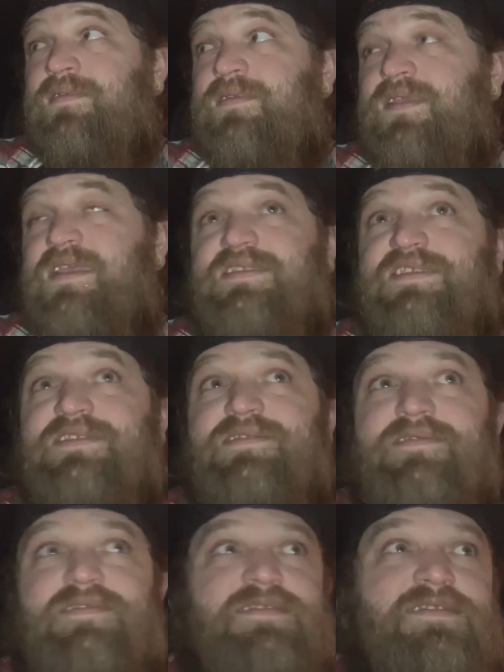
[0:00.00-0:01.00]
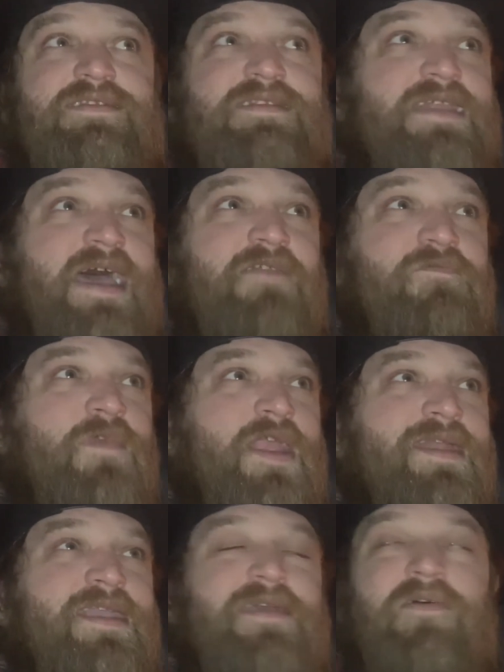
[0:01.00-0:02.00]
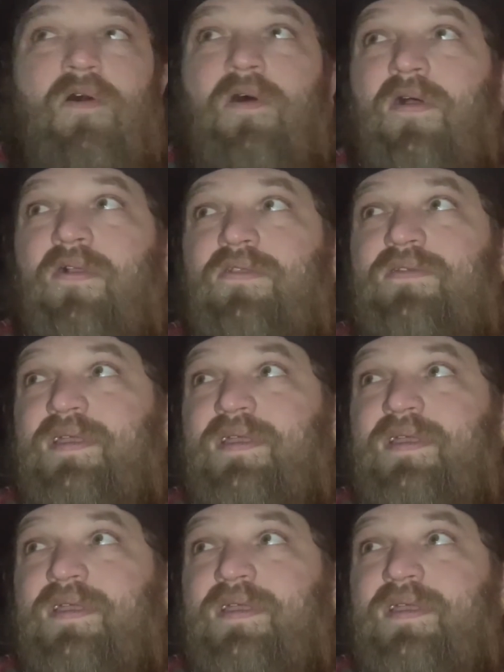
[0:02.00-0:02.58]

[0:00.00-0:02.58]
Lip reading: it's not raining at all,